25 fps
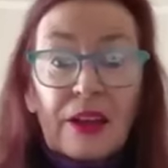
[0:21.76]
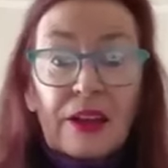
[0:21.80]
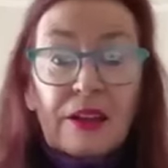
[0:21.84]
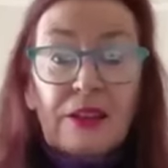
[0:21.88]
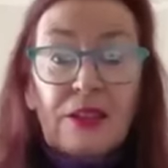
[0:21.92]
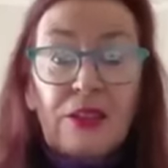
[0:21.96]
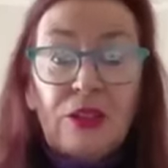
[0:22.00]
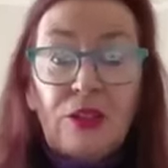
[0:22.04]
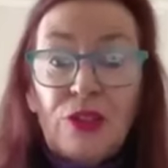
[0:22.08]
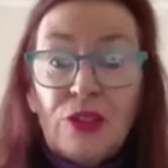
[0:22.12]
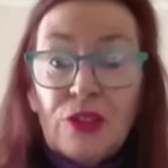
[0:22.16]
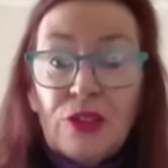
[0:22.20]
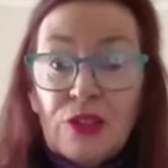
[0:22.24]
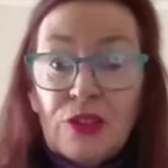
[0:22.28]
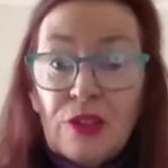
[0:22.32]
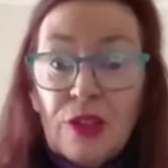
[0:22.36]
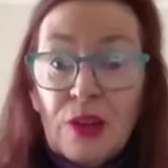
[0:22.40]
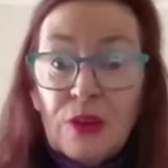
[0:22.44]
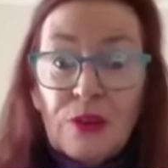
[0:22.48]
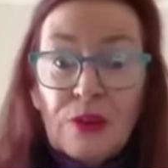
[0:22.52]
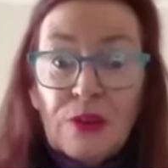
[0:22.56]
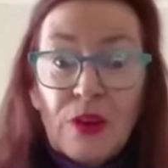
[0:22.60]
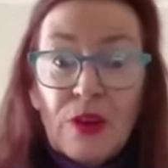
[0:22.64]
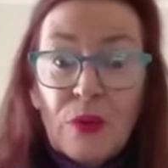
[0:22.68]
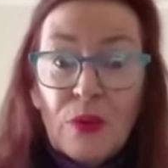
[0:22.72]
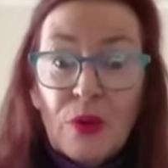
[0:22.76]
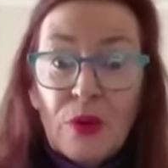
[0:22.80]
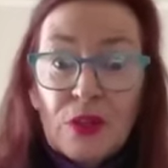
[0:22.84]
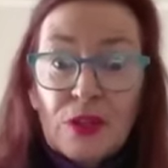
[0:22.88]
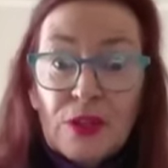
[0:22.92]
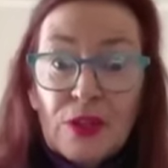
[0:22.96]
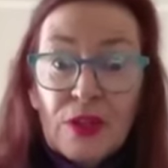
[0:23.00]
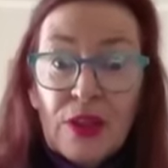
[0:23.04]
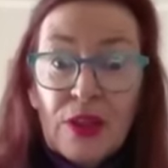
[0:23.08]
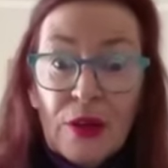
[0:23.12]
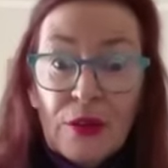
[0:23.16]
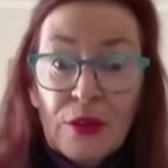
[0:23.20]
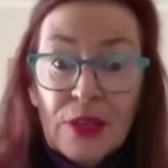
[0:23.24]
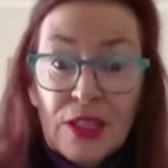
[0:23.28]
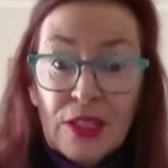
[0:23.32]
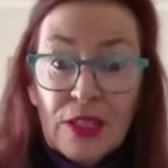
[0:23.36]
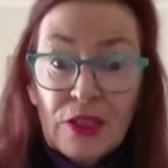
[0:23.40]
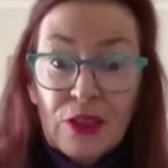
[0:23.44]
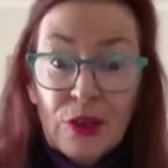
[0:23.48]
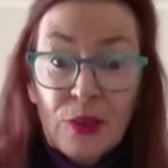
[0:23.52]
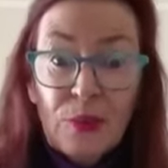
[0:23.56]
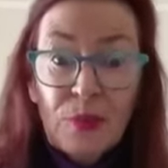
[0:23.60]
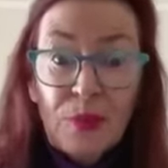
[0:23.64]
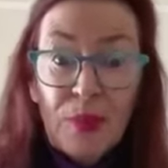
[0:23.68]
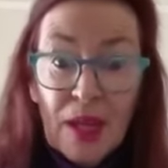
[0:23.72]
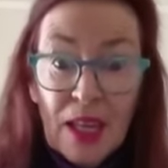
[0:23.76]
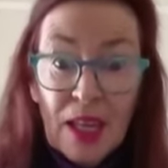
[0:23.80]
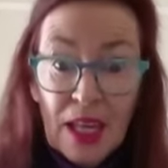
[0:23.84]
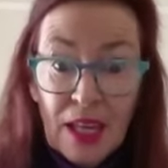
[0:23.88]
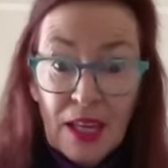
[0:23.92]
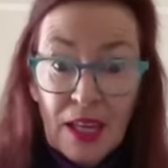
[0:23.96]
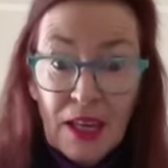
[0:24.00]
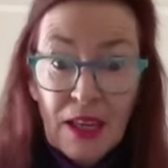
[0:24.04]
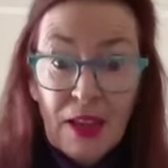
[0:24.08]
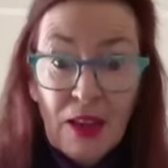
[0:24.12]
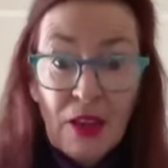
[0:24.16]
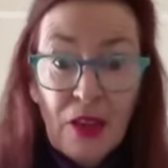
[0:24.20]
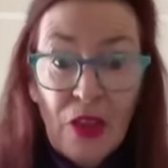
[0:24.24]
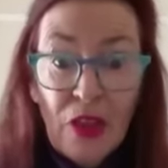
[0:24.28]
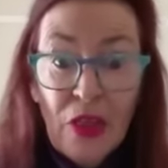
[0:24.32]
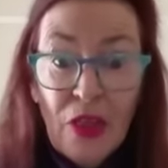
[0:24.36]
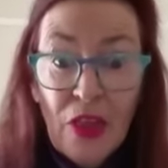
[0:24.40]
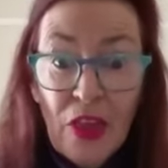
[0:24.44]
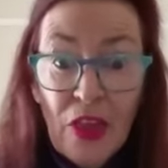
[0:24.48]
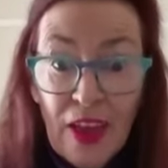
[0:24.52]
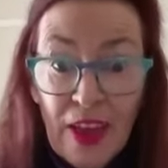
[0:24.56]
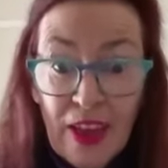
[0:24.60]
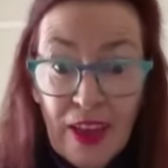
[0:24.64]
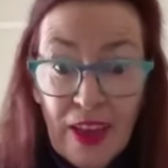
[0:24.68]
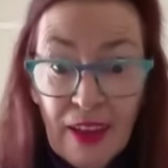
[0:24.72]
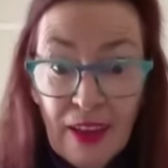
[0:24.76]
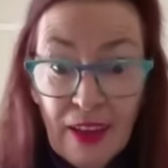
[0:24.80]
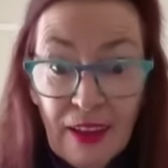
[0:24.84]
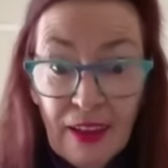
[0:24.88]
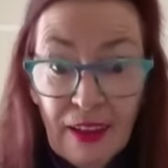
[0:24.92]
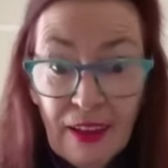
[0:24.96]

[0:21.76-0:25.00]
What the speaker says: You just don't know what's going to be there.